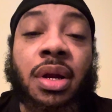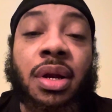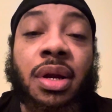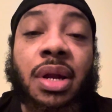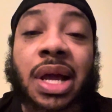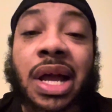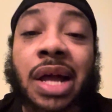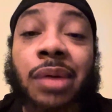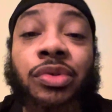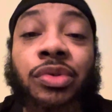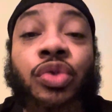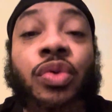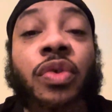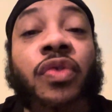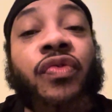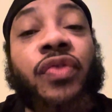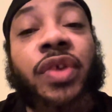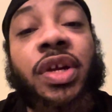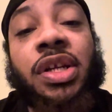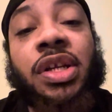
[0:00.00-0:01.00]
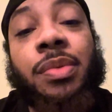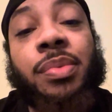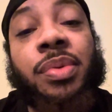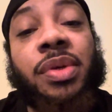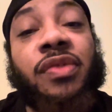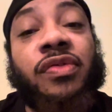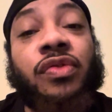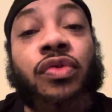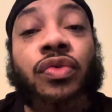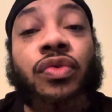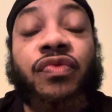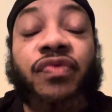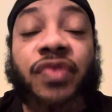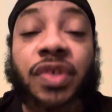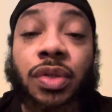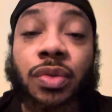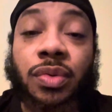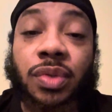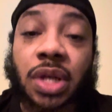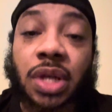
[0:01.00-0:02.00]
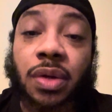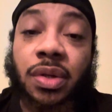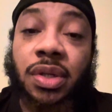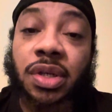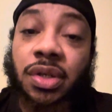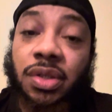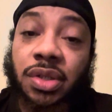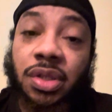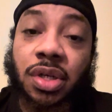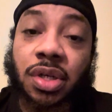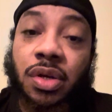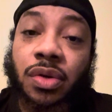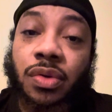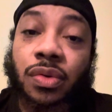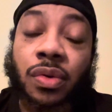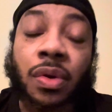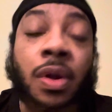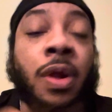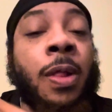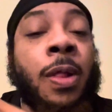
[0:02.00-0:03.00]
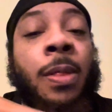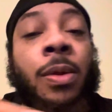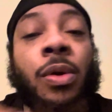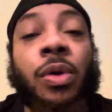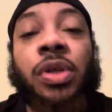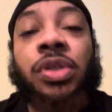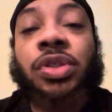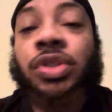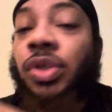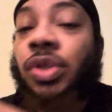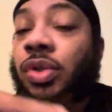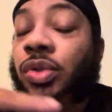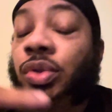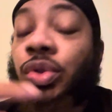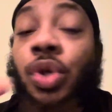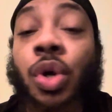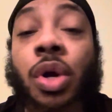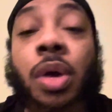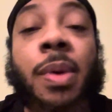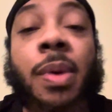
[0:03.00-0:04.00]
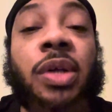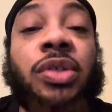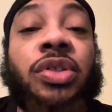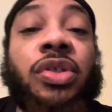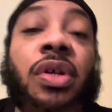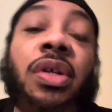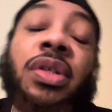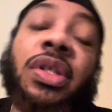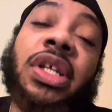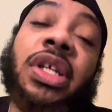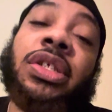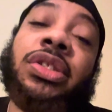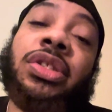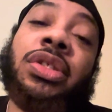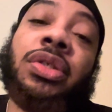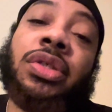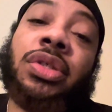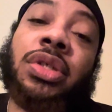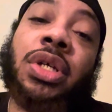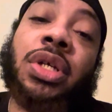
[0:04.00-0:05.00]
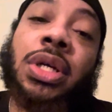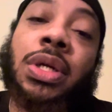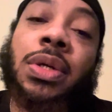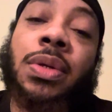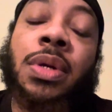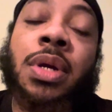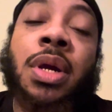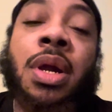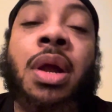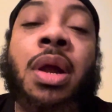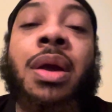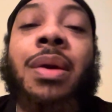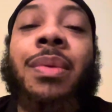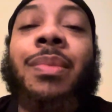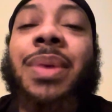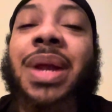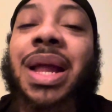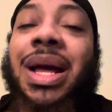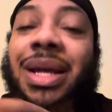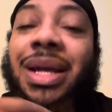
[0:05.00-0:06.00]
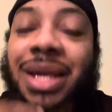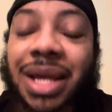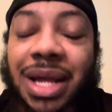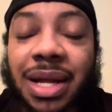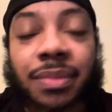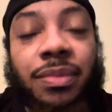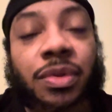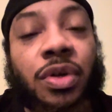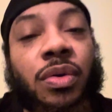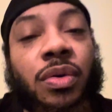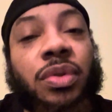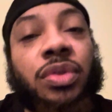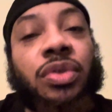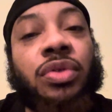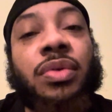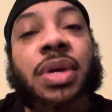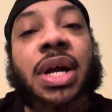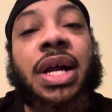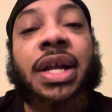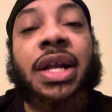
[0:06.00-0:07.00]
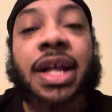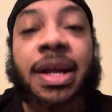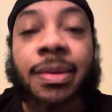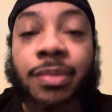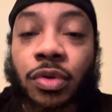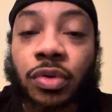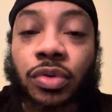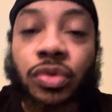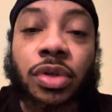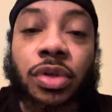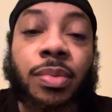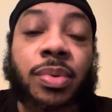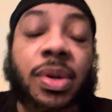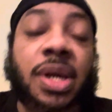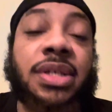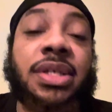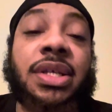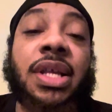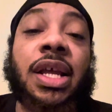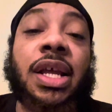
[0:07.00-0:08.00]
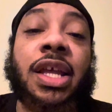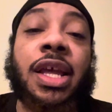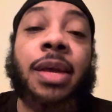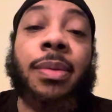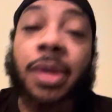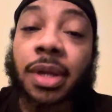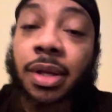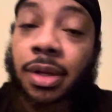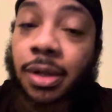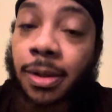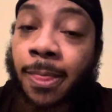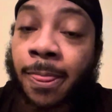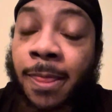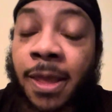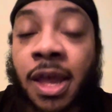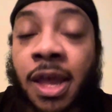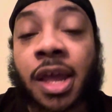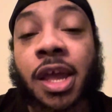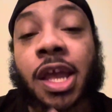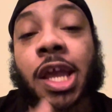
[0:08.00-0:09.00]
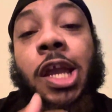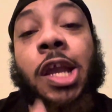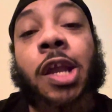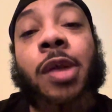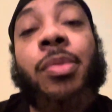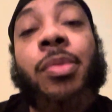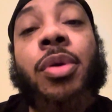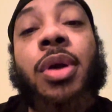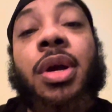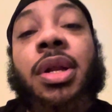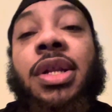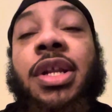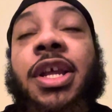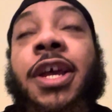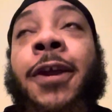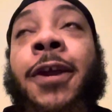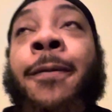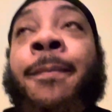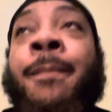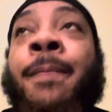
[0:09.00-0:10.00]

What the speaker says: Like, I was too afraid to put videos out years ago or talk about certain things years ago. But I kept going through the process. I kept healing, and here we are today.